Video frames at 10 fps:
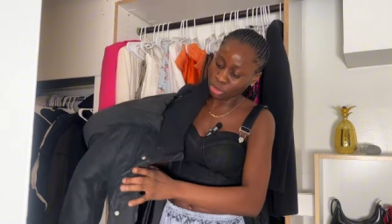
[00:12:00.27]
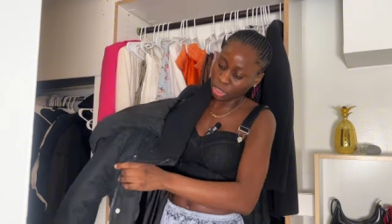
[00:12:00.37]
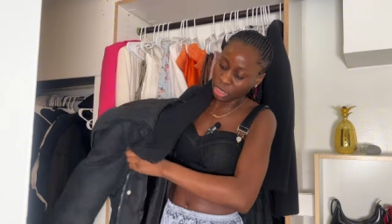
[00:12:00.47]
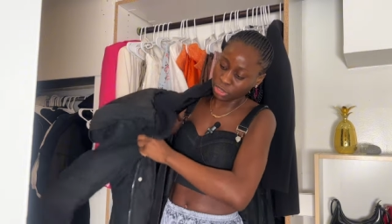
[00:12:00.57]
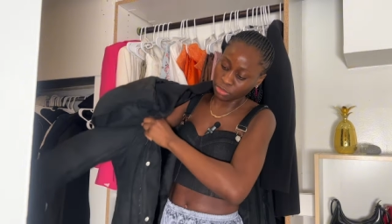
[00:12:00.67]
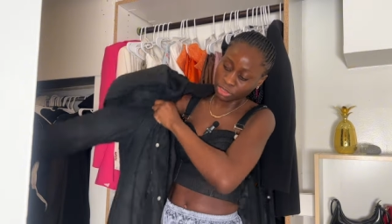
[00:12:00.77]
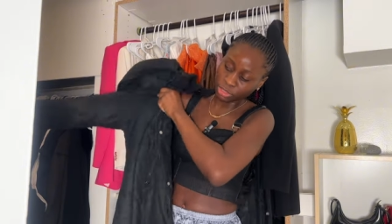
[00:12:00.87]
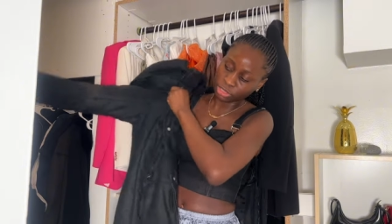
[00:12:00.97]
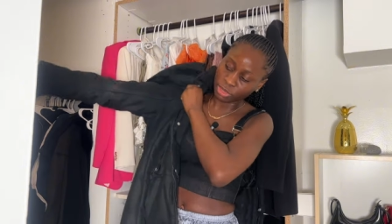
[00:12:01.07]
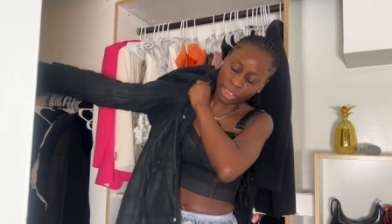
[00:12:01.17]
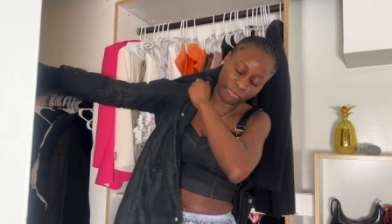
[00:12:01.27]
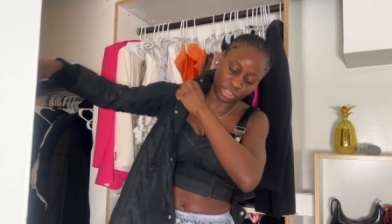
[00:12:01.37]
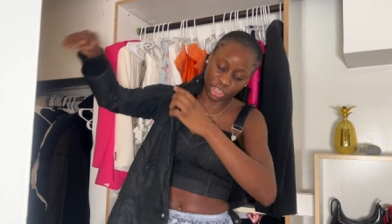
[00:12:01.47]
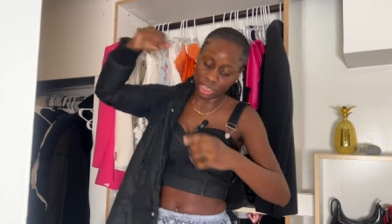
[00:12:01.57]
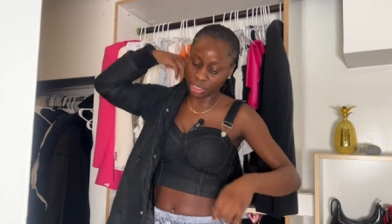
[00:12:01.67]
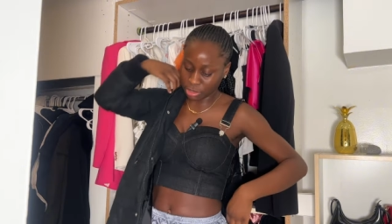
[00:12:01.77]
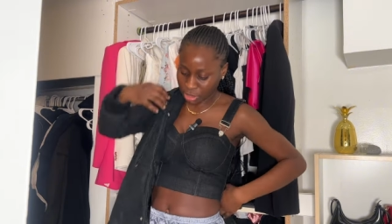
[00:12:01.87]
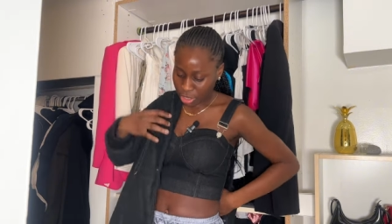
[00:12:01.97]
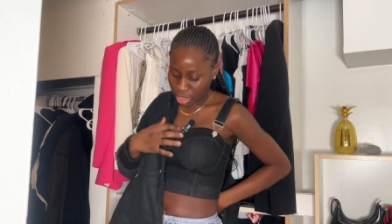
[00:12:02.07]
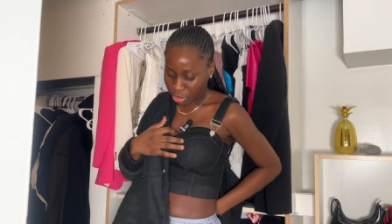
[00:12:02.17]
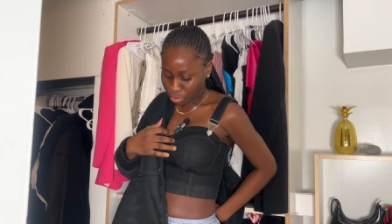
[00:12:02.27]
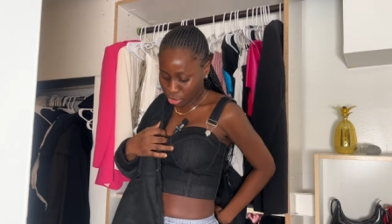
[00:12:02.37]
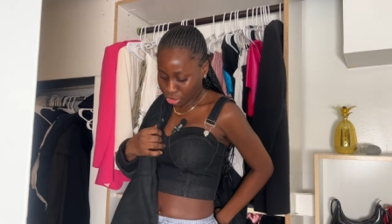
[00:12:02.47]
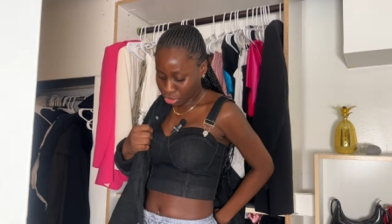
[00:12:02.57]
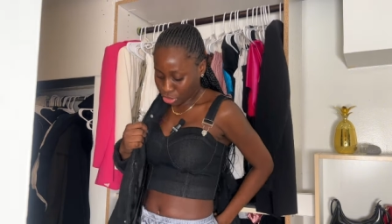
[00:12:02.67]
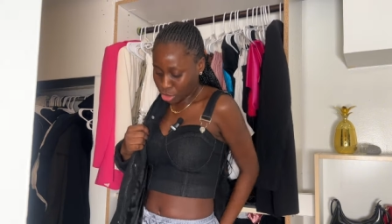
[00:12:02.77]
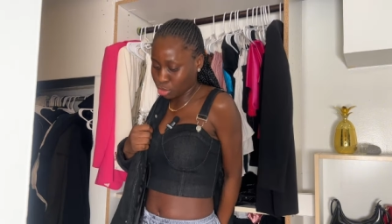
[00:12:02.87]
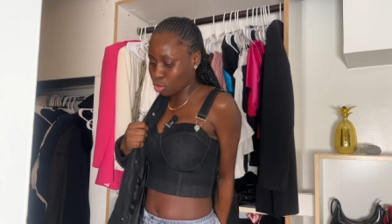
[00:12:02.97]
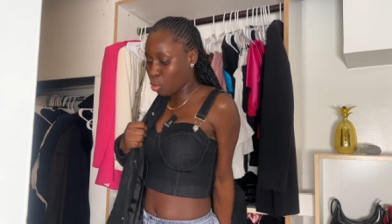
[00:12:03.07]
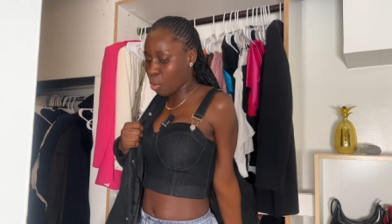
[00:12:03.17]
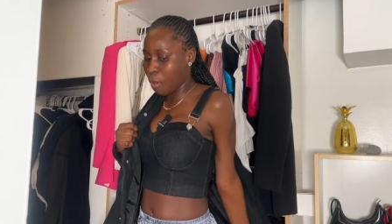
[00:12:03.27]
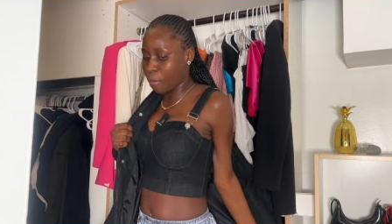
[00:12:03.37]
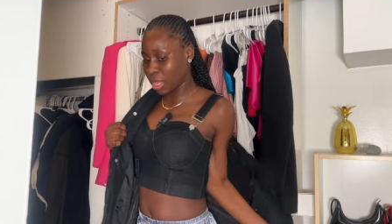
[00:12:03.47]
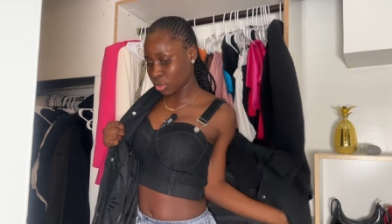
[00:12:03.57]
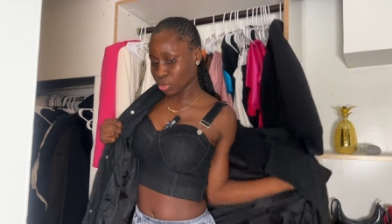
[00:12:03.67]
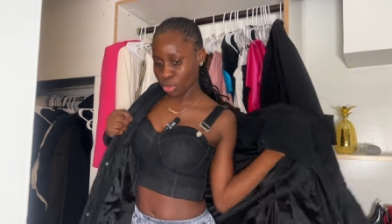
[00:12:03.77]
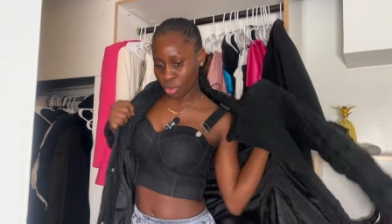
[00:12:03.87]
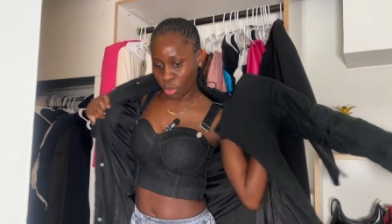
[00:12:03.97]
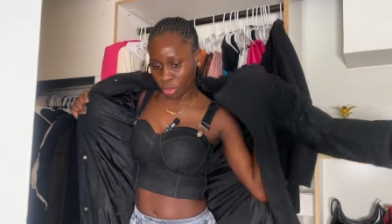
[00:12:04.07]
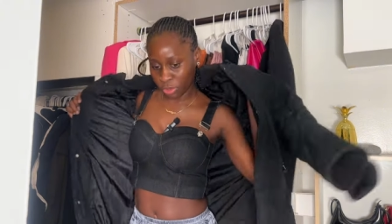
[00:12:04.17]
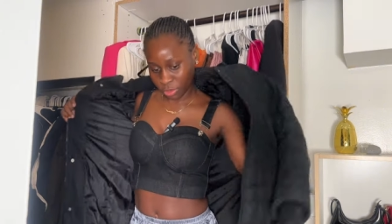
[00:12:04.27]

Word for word: talk of this heavy jacket but it's literally so warm and so long